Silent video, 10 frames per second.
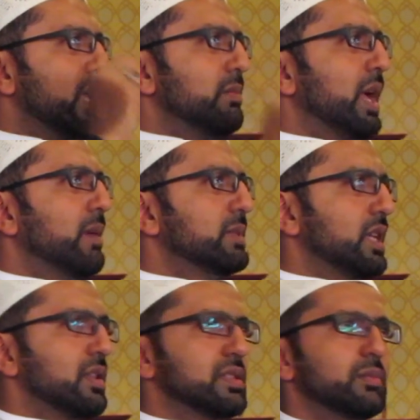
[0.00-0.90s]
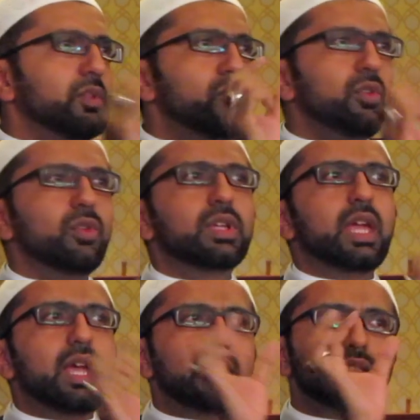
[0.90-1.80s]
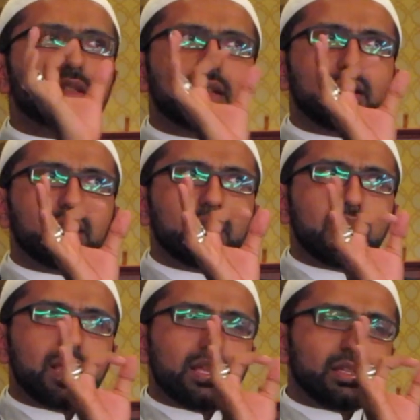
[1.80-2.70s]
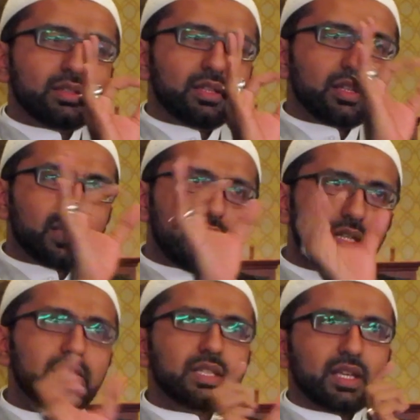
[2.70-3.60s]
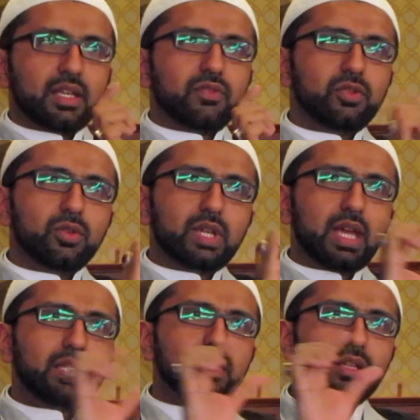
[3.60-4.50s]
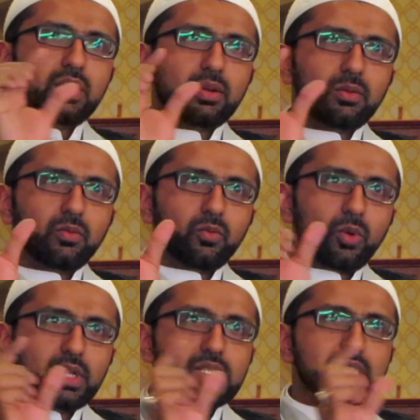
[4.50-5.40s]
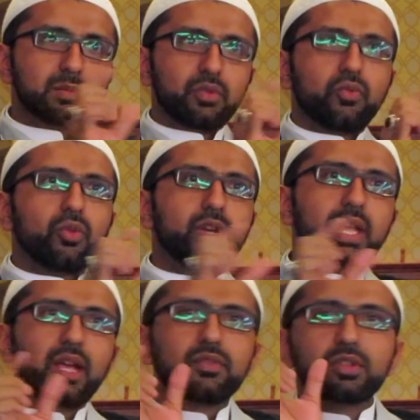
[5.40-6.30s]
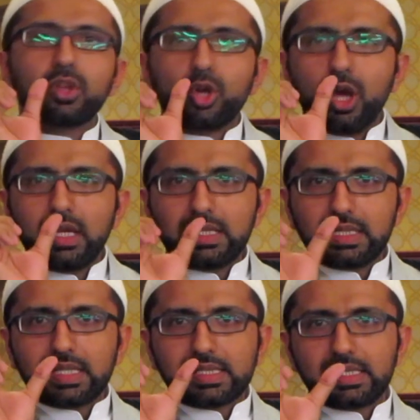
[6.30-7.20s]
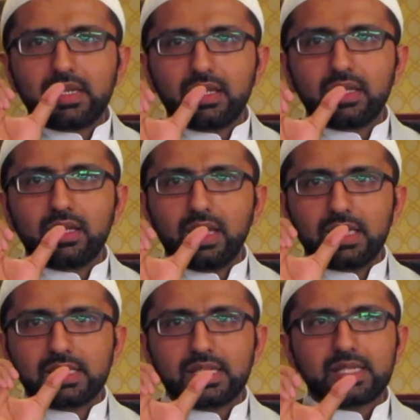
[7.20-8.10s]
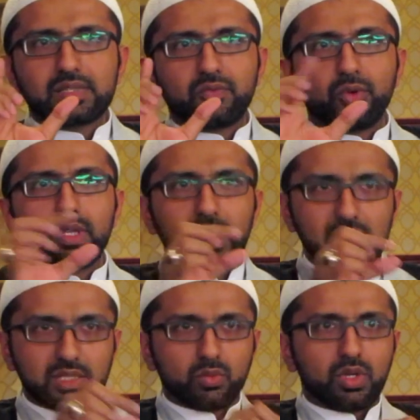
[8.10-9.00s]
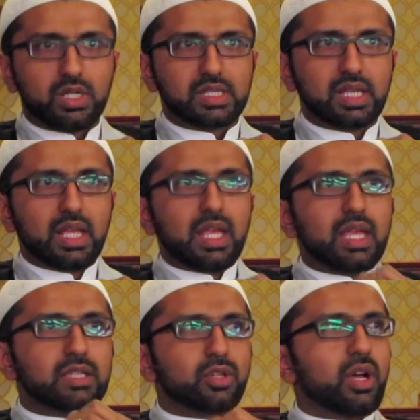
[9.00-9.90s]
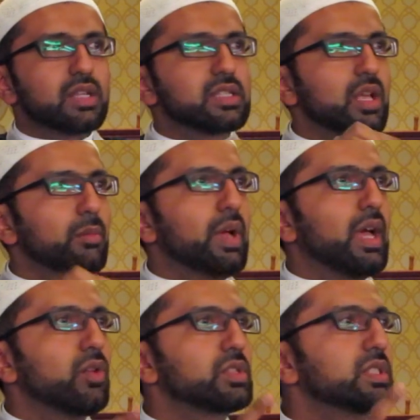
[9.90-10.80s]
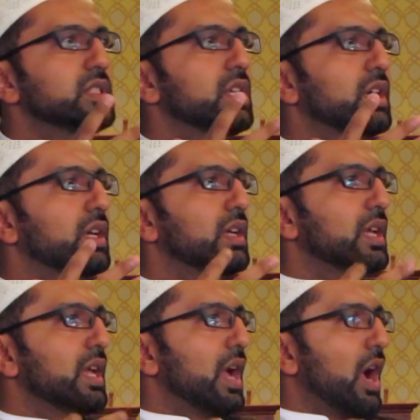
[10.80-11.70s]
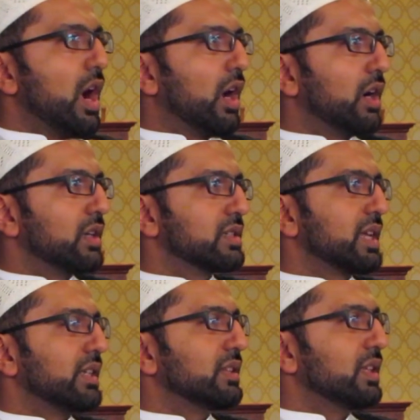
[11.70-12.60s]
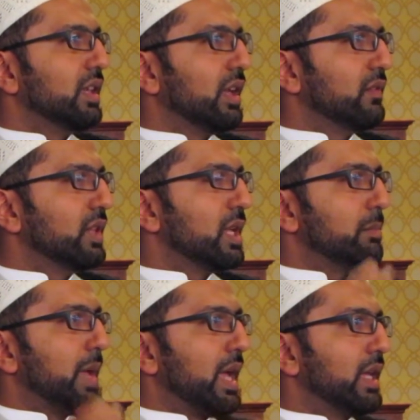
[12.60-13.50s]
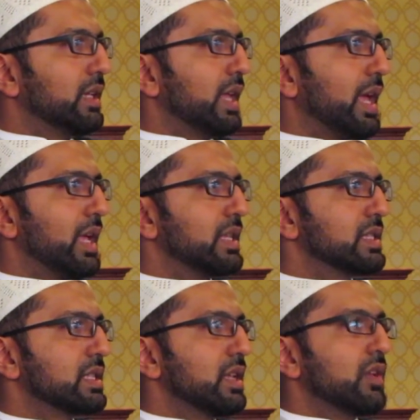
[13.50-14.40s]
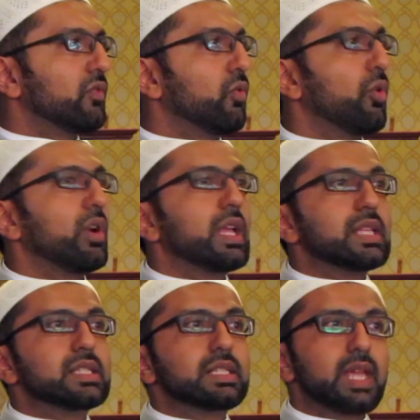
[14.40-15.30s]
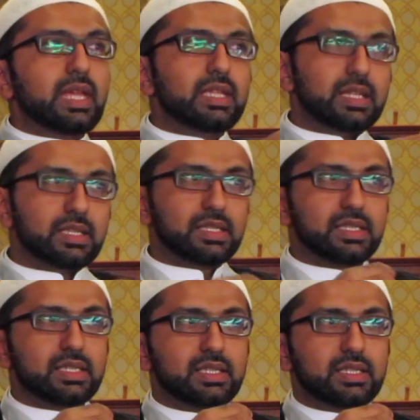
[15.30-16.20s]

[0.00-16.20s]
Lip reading: Imam tells him, if you look at the qarina, if you look at the verses before and after, the context that exists for this verse, it talks about the heart and the love that a man has for his ladies.